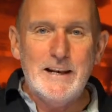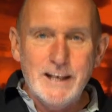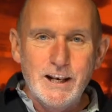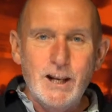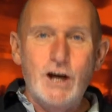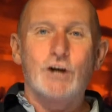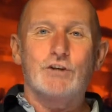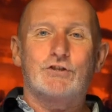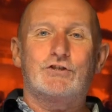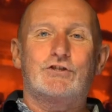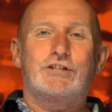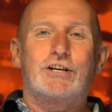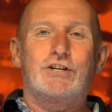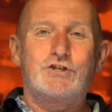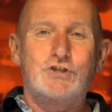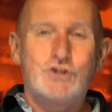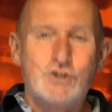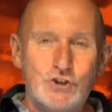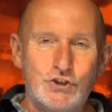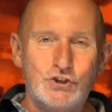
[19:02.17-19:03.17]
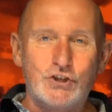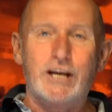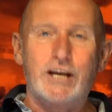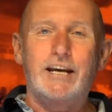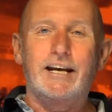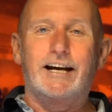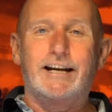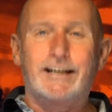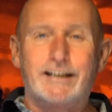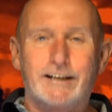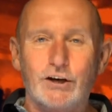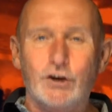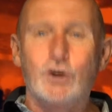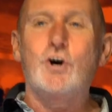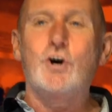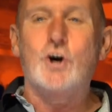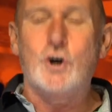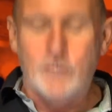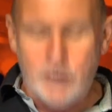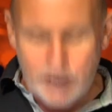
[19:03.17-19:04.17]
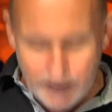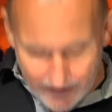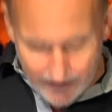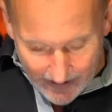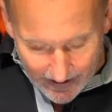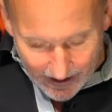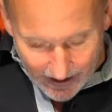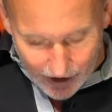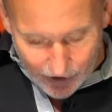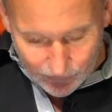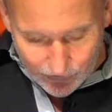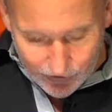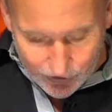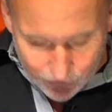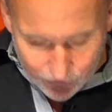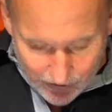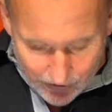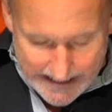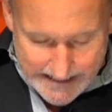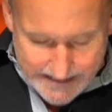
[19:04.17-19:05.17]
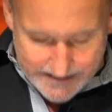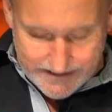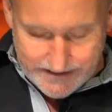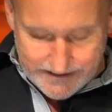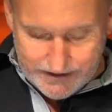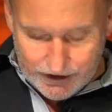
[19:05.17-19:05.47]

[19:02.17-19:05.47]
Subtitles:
lost the sheer glory of grace,